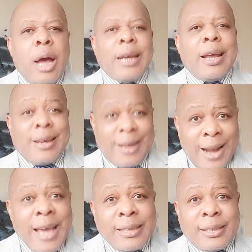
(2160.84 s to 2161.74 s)
and
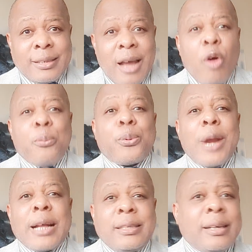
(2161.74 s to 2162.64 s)
analyze it, how
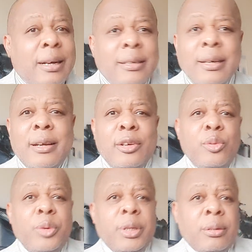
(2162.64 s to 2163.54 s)
practical they can
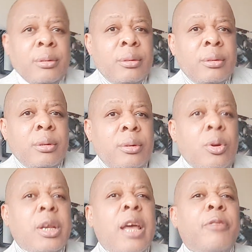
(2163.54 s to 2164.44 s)
do it.
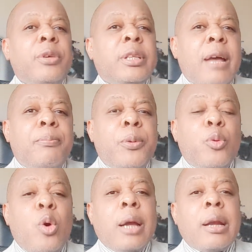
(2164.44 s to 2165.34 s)
Not every time
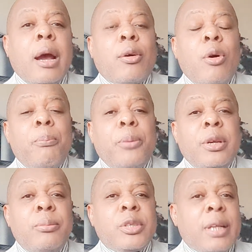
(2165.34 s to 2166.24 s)
people go and
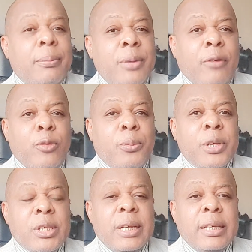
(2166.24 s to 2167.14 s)
accompany Mr. Biya for
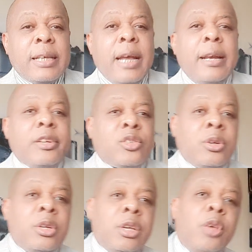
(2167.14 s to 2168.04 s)
presidential
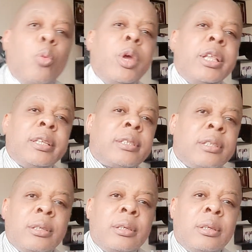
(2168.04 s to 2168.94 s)
election, he
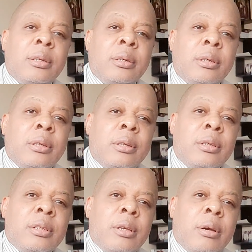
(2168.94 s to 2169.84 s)
wins
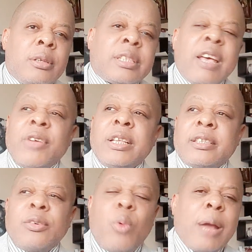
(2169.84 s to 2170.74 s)

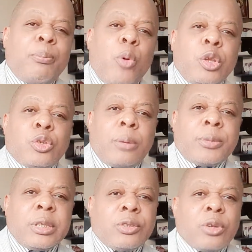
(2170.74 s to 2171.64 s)
71 point
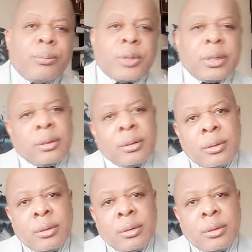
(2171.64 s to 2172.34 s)
something.